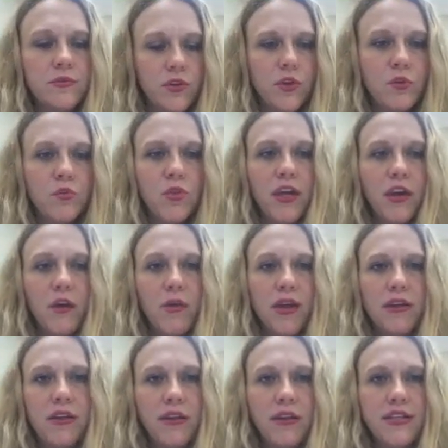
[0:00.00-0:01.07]
You can play
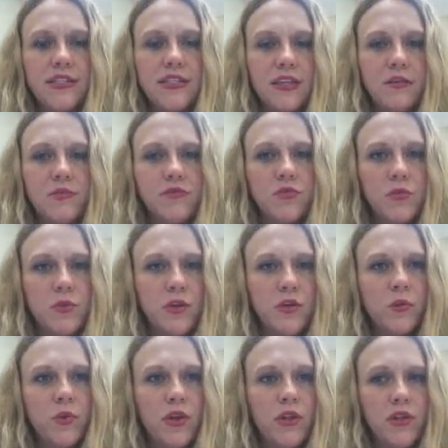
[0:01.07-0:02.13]
around in this and get
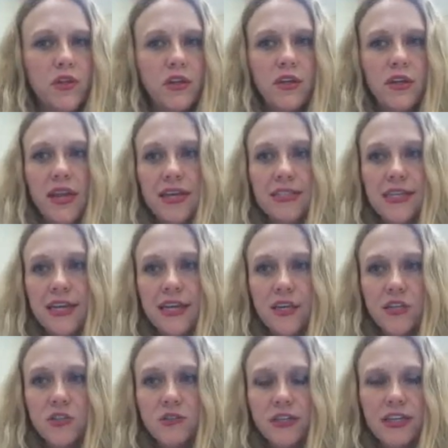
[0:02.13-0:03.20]
familiar with it, and as I
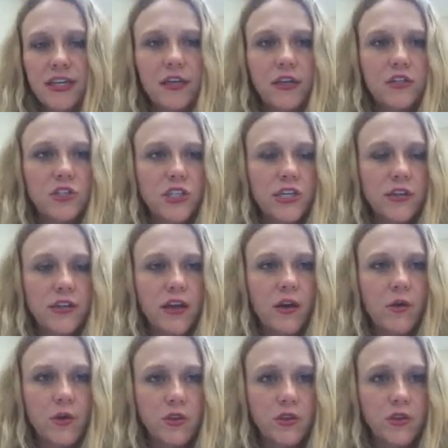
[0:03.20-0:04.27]
get training, I'll share that
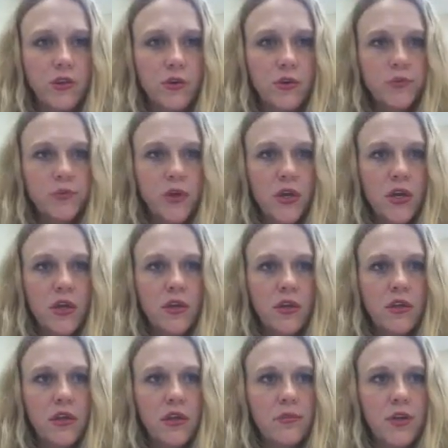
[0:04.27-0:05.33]
with you.
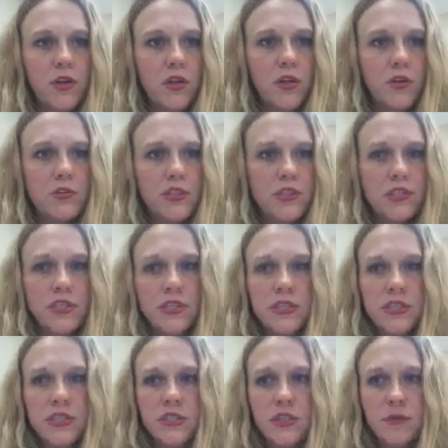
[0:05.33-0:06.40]
And I'm going to close
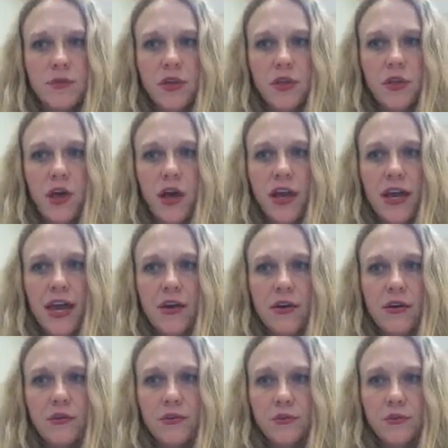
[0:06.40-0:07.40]
this, and I'm going to log out.